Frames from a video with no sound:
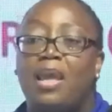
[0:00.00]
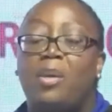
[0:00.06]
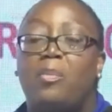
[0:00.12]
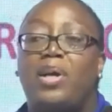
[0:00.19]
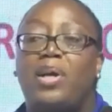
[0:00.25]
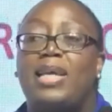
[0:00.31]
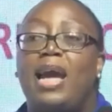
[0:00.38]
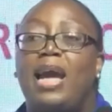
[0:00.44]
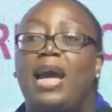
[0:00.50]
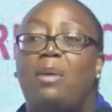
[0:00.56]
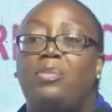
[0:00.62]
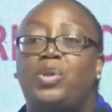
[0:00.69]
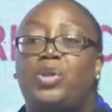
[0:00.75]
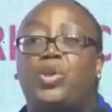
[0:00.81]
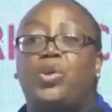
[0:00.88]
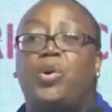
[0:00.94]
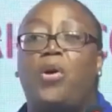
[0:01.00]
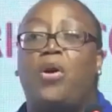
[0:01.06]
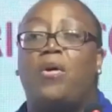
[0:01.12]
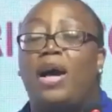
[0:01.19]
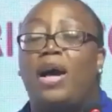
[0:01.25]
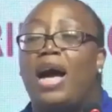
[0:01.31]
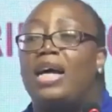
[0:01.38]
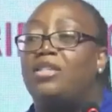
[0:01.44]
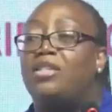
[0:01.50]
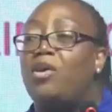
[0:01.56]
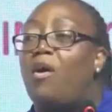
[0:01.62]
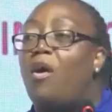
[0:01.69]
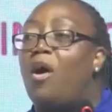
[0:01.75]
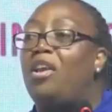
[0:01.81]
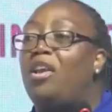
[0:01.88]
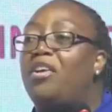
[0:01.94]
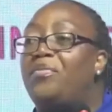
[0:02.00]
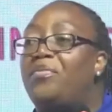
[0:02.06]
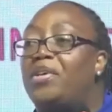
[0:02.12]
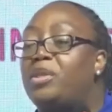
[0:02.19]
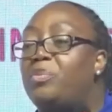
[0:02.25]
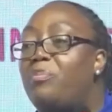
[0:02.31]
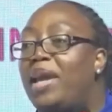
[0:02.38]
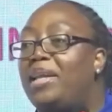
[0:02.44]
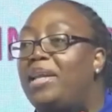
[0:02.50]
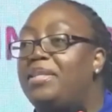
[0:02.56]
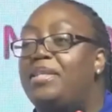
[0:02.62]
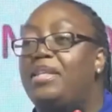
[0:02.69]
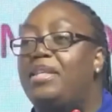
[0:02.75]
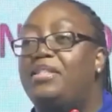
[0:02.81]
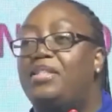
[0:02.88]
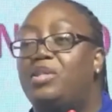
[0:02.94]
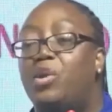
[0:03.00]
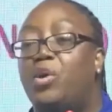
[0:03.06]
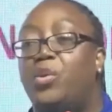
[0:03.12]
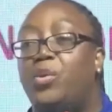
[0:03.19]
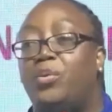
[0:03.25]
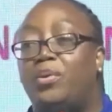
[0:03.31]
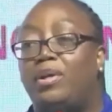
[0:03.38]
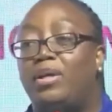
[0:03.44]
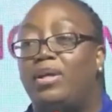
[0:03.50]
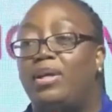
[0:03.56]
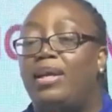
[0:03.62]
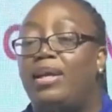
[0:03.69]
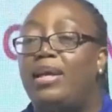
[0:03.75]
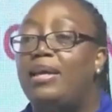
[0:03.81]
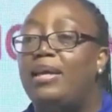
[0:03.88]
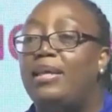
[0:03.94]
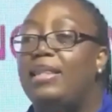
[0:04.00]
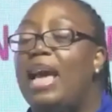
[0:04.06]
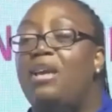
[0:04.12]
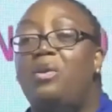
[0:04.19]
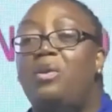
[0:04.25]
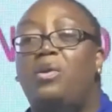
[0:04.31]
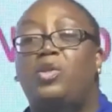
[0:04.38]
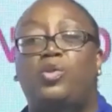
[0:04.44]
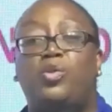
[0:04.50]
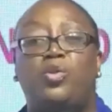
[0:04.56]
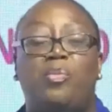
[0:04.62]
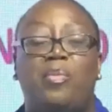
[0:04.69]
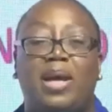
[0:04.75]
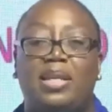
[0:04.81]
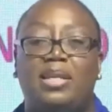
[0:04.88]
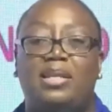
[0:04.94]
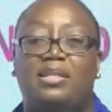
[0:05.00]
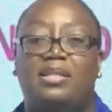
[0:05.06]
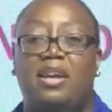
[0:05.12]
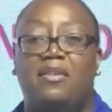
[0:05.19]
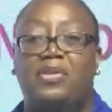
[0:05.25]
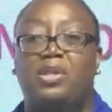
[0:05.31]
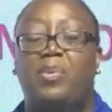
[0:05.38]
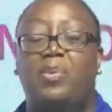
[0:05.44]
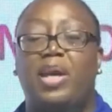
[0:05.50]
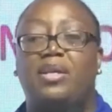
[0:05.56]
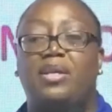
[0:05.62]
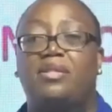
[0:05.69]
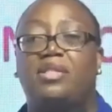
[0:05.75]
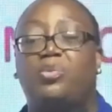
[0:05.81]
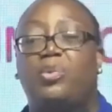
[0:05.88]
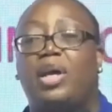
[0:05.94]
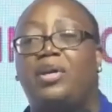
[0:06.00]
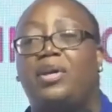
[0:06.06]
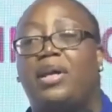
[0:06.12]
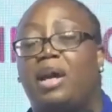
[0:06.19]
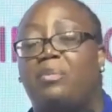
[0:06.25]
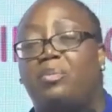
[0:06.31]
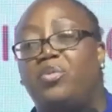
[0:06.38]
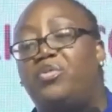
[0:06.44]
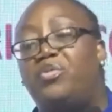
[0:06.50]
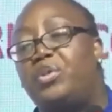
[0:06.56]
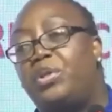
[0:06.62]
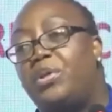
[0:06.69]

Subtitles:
but I am sure, as all of us mentees know, there are not too many safe spaces where you can move to